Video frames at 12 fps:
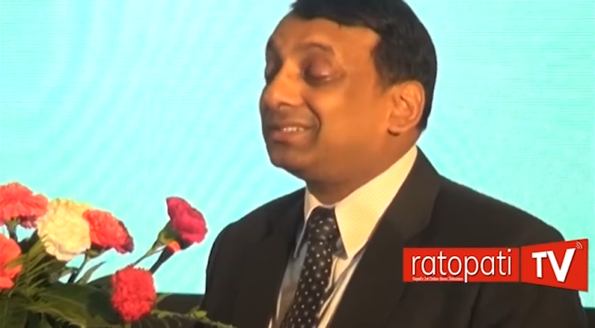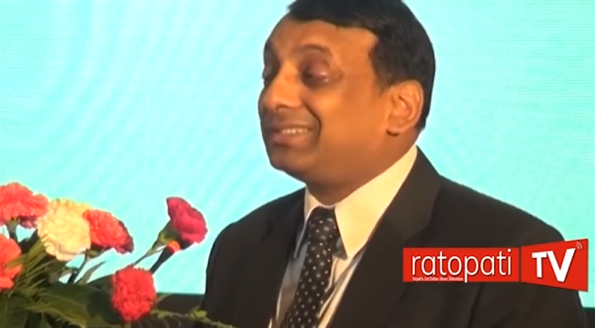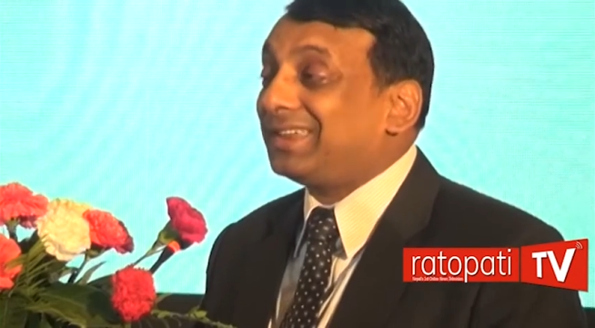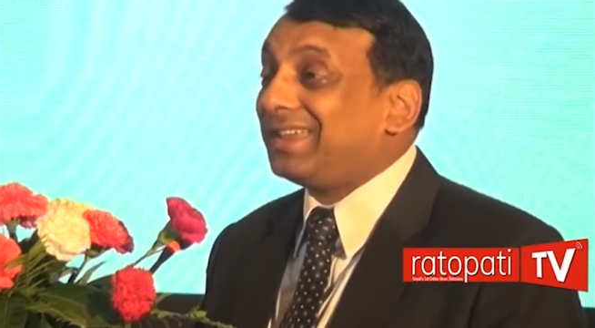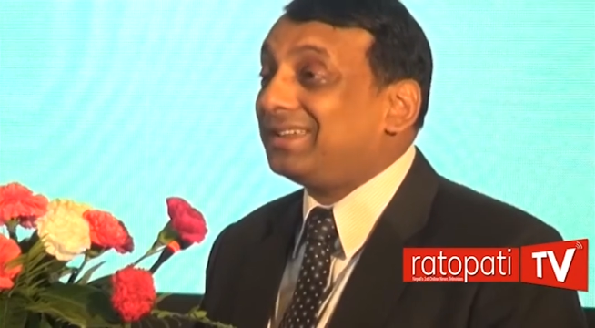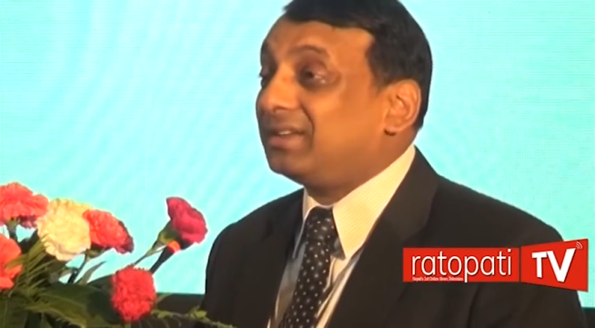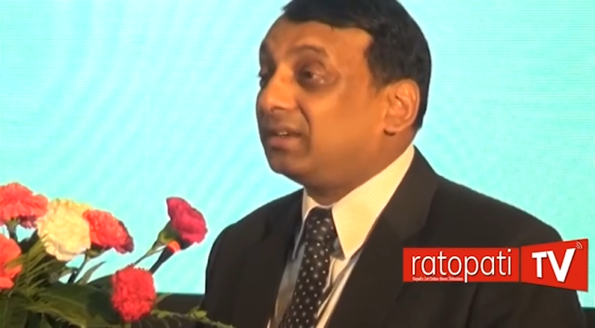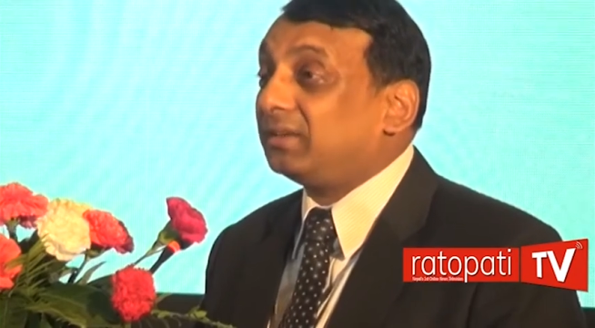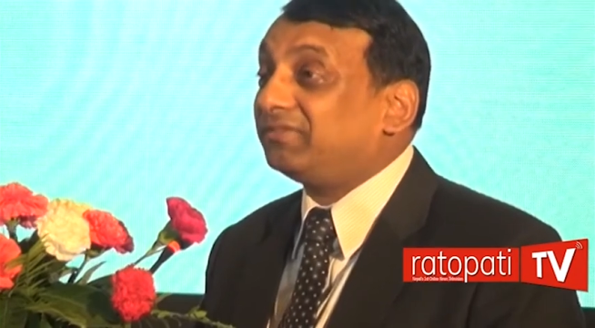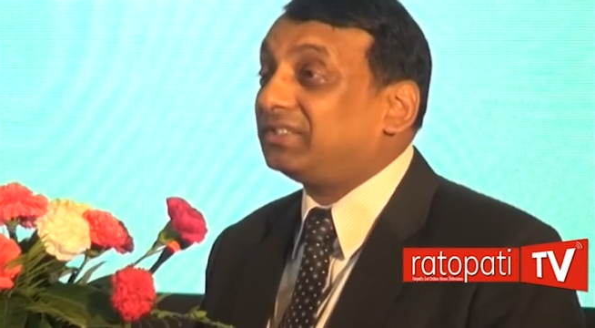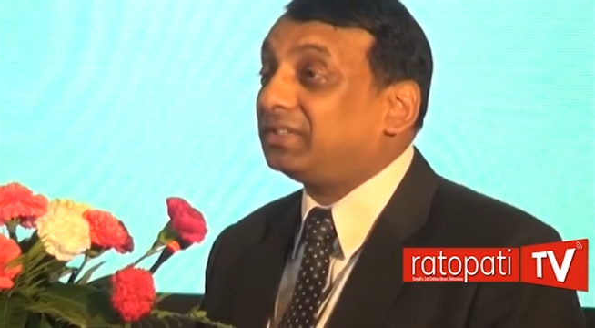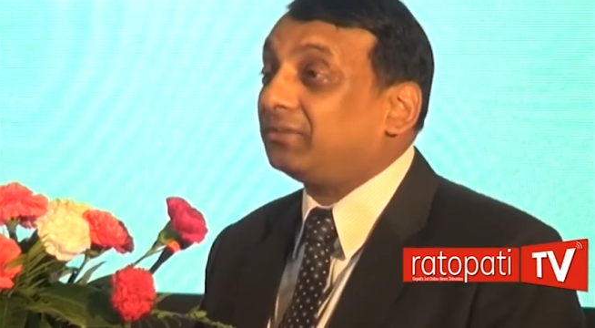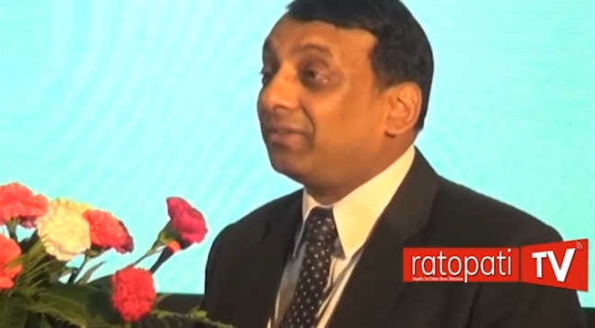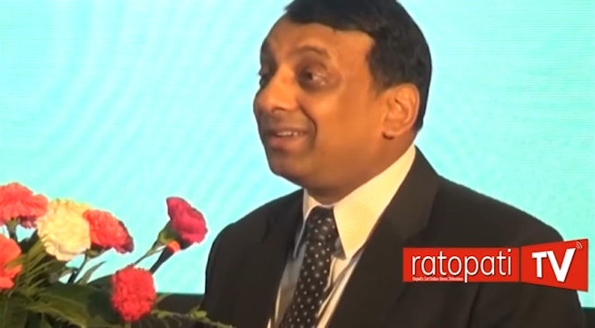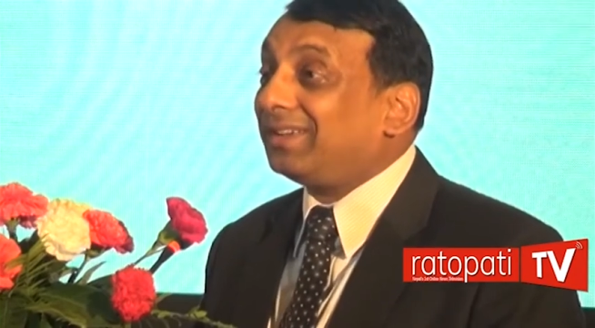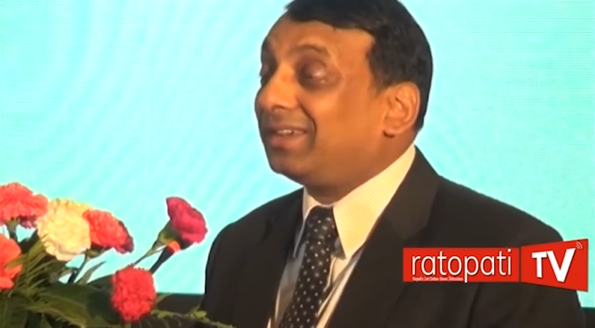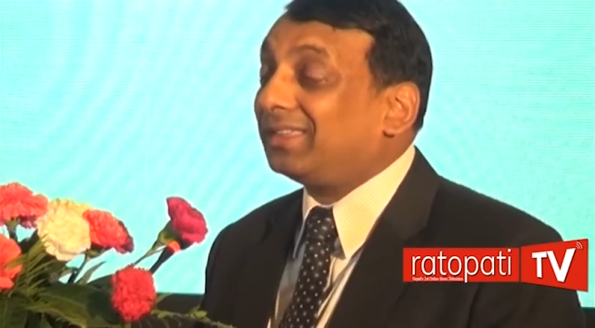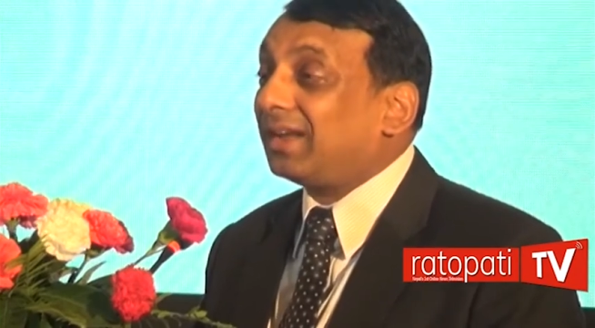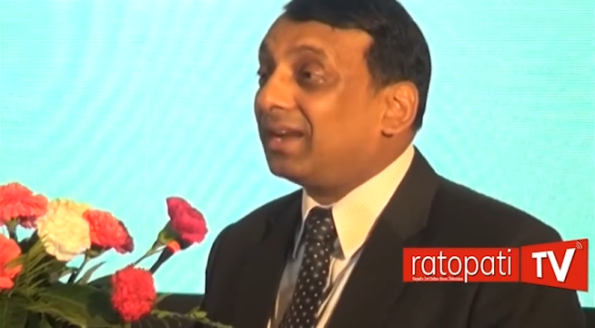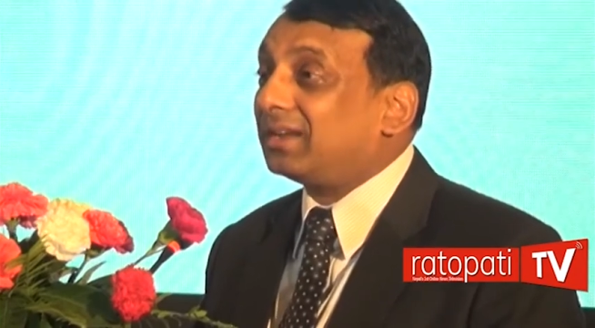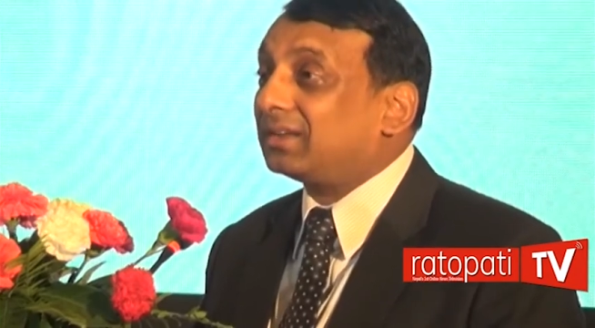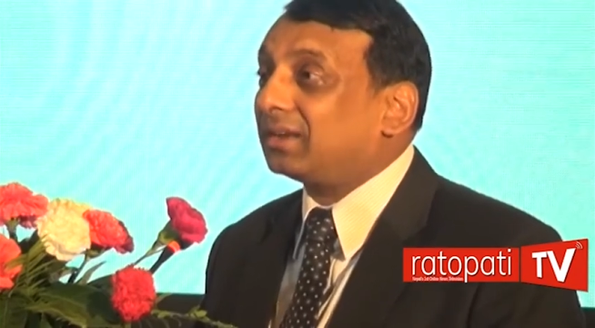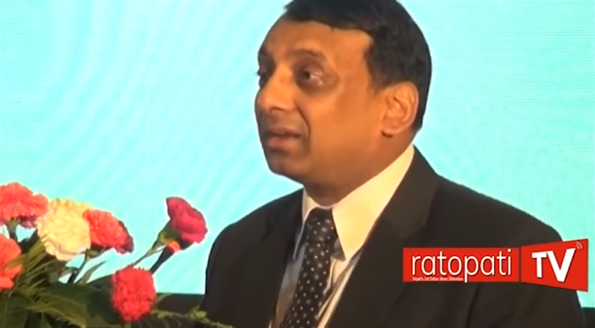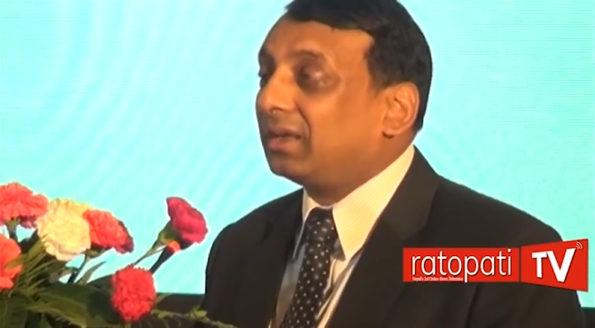saying frequently
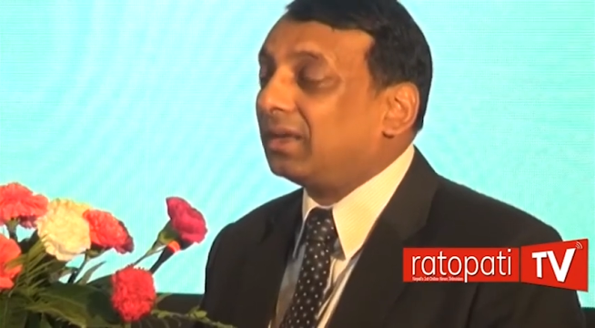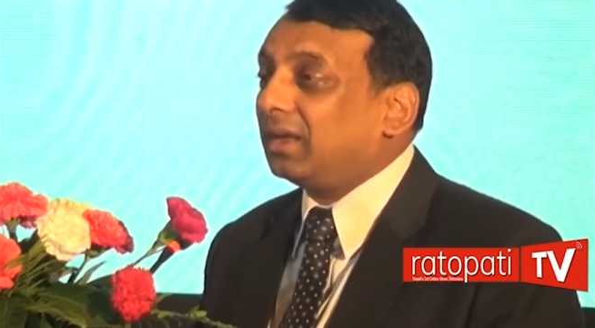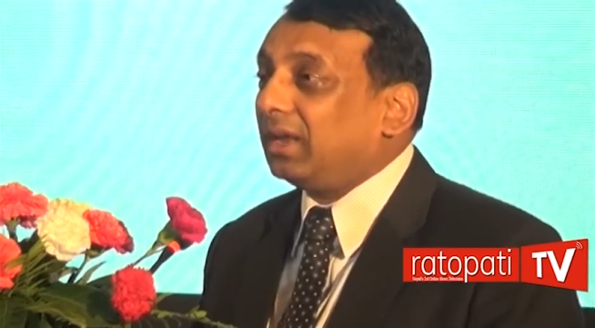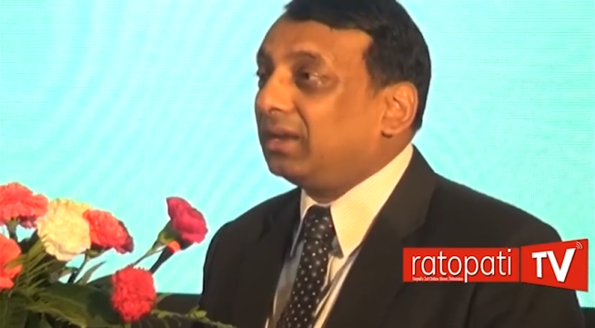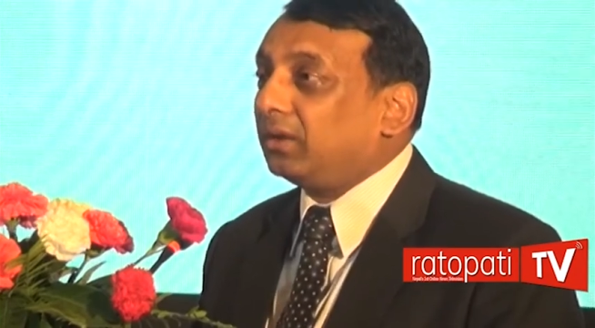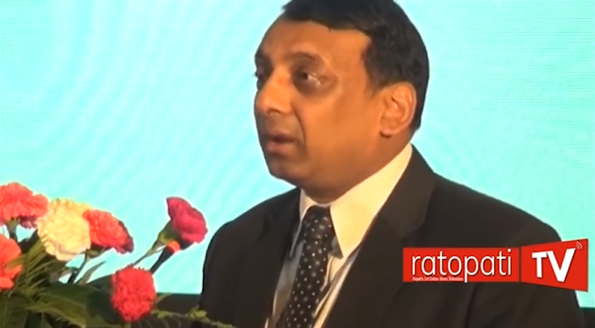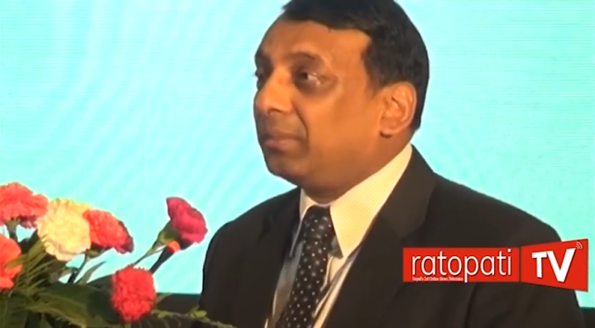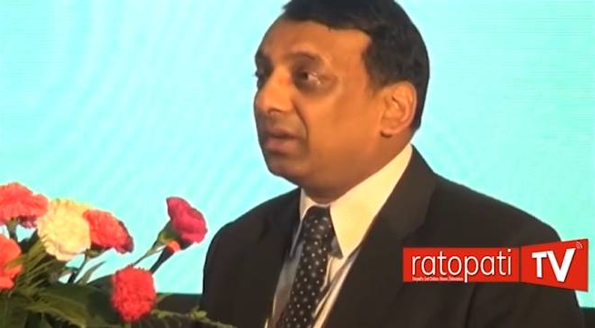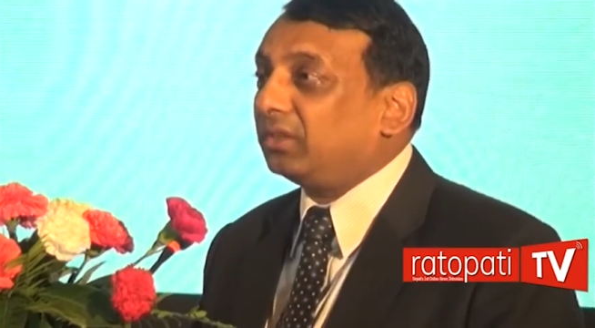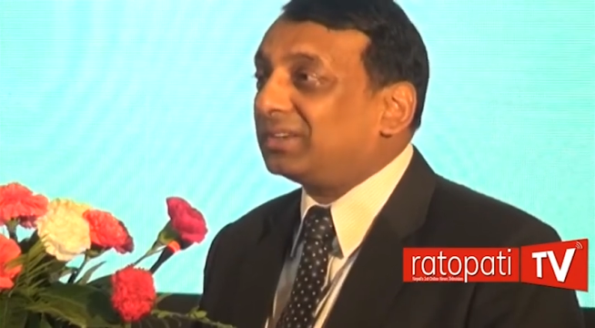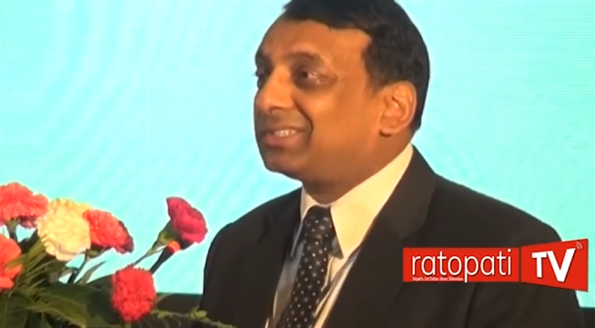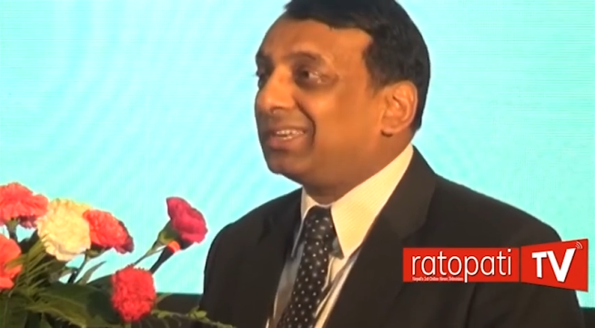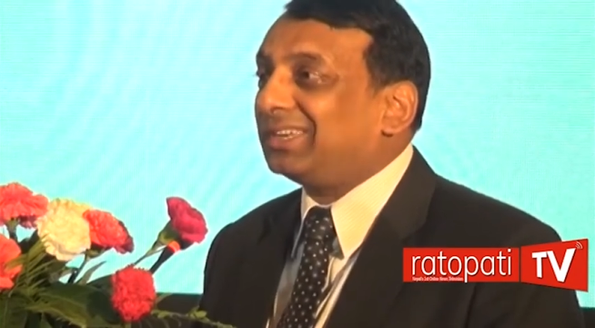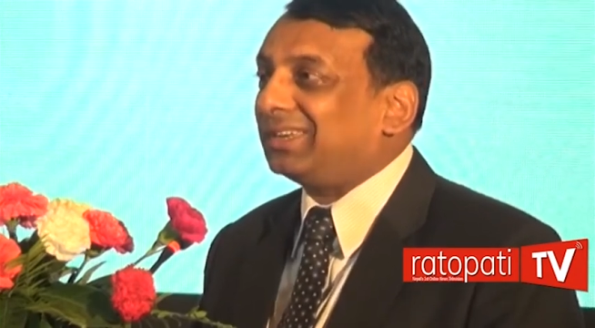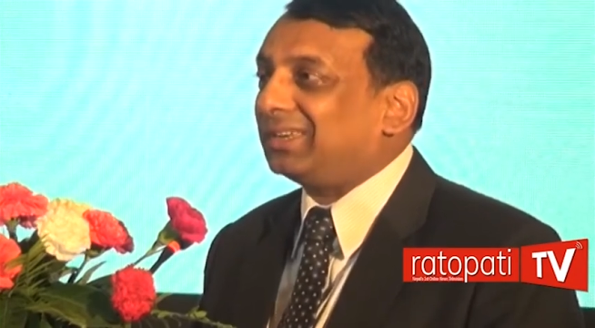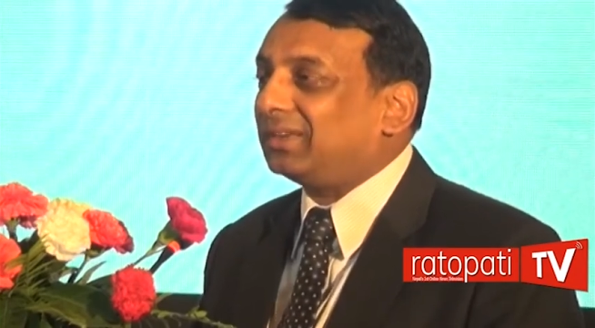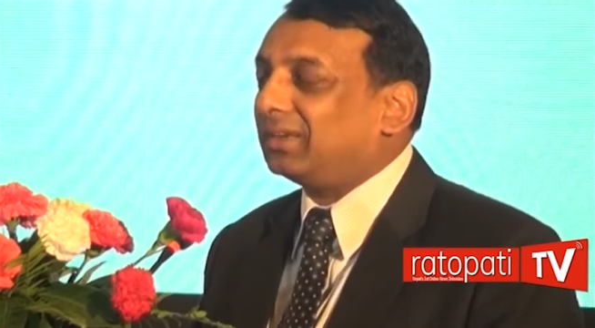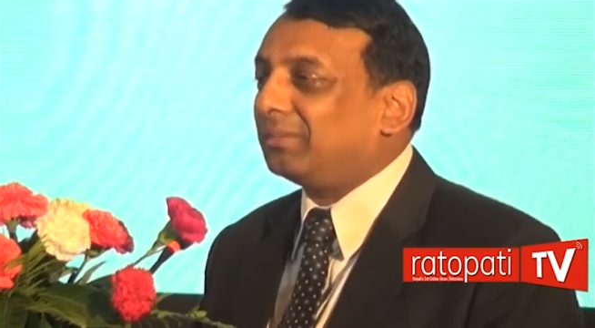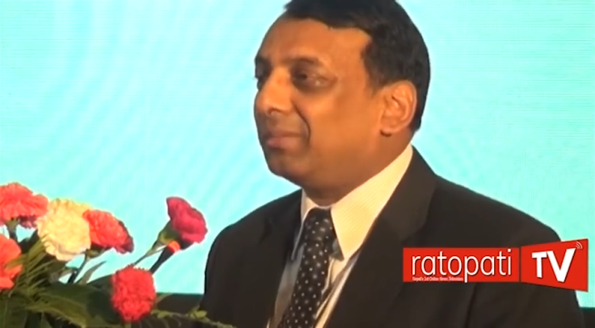that in coming Dashain,